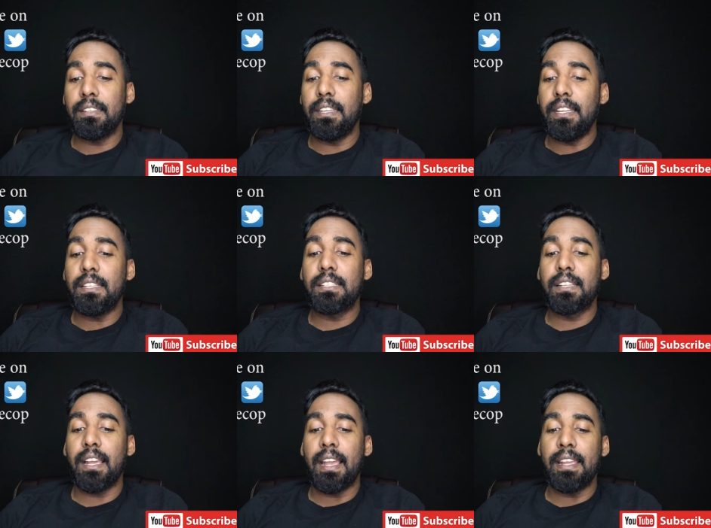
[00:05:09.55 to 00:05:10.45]
these
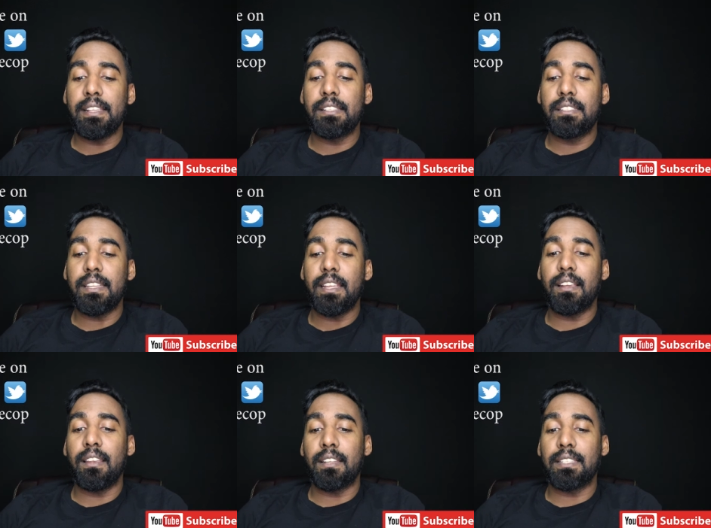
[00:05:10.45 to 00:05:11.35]
guys
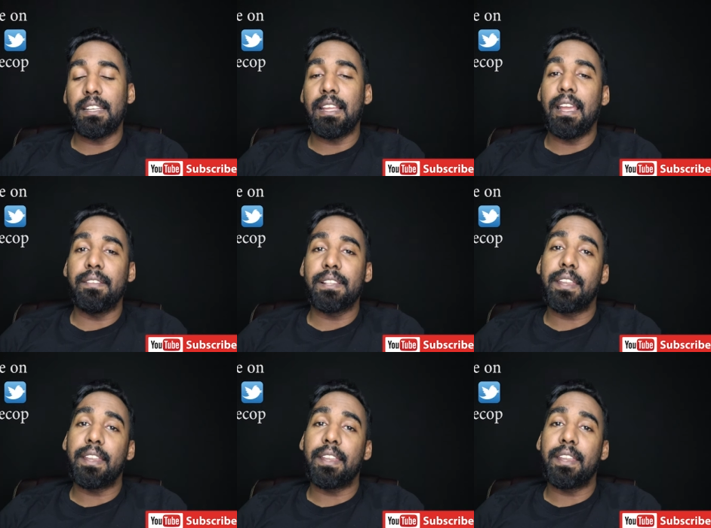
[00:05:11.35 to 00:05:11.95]
take a lot of lives.